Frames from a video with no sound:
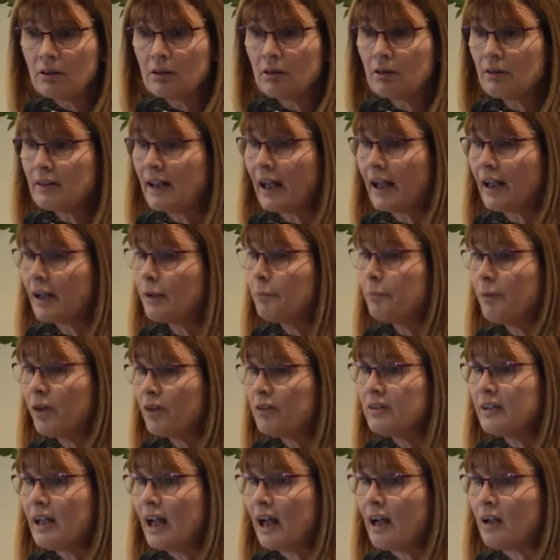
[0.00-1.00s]
That could
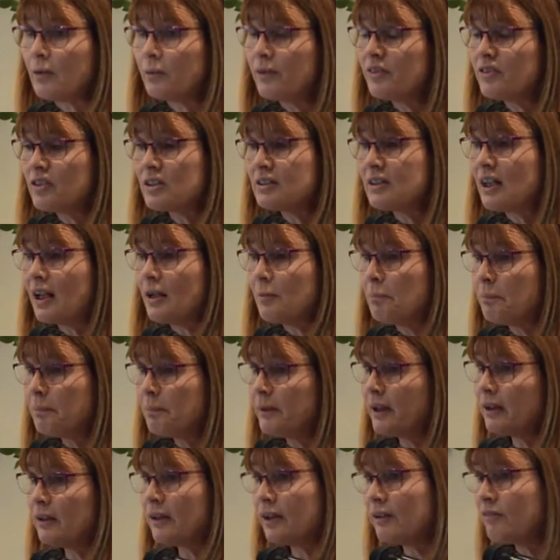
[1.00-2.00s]
burn down. We've just had a
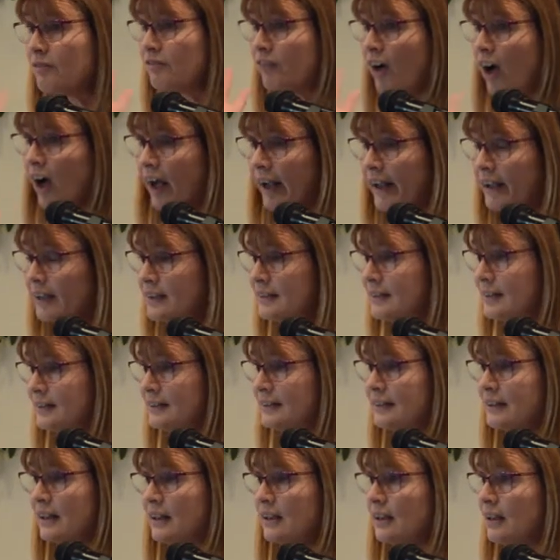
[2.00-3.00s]
billion fires in
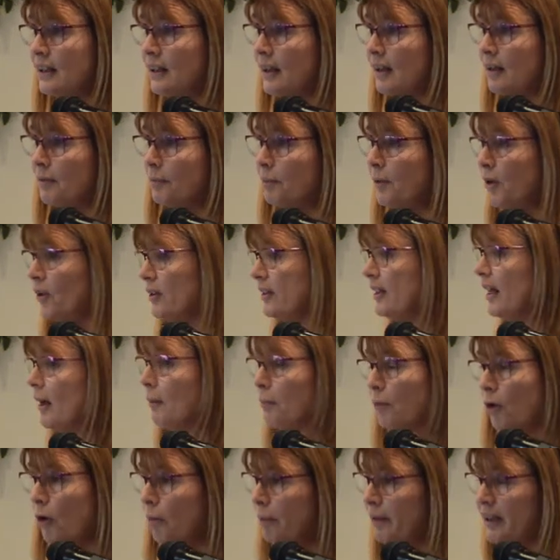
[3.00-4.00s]
Sydney that have burnt down
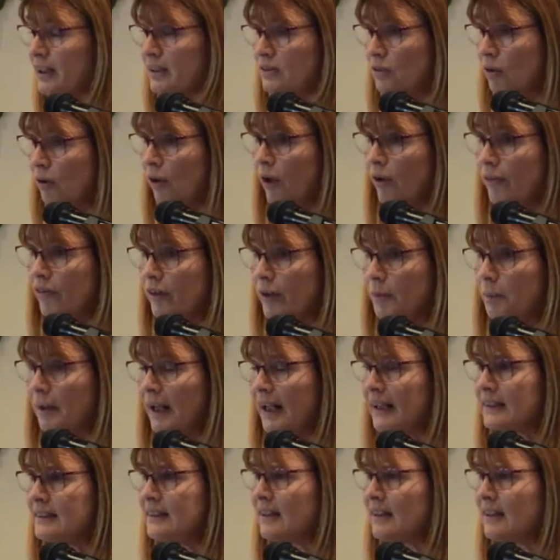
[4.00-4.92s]
properties all over the place.